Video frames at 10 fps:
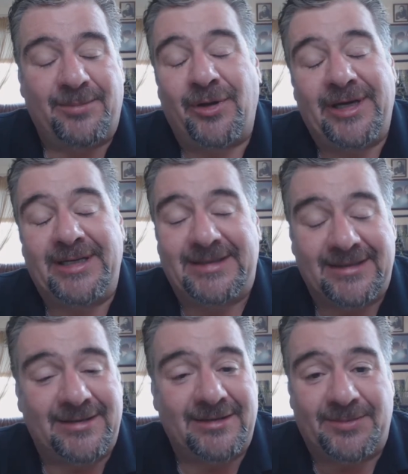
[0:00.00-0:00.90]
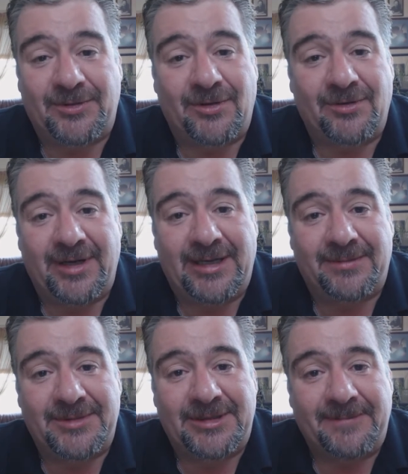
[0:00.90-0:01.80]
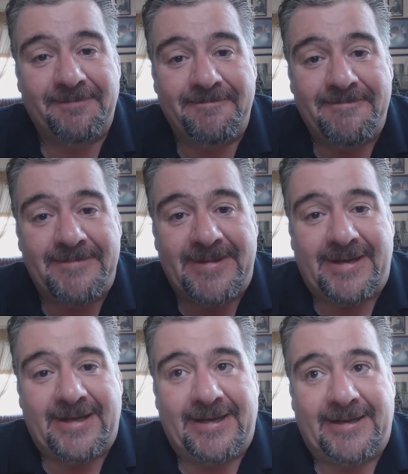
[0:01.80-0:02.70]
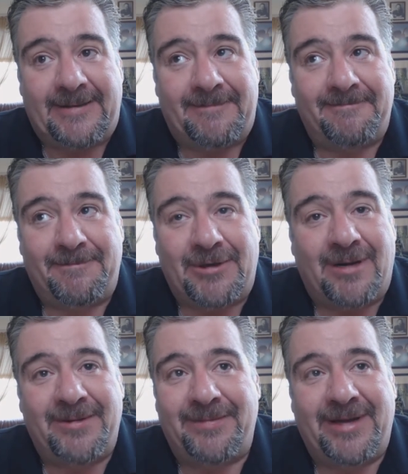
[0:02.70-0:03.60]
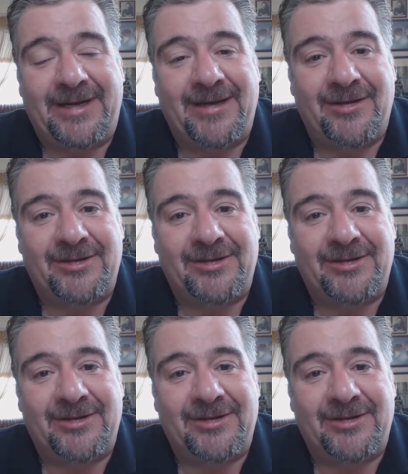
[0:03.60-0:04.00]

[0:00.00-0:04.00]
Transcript: employee assistance programs, probably many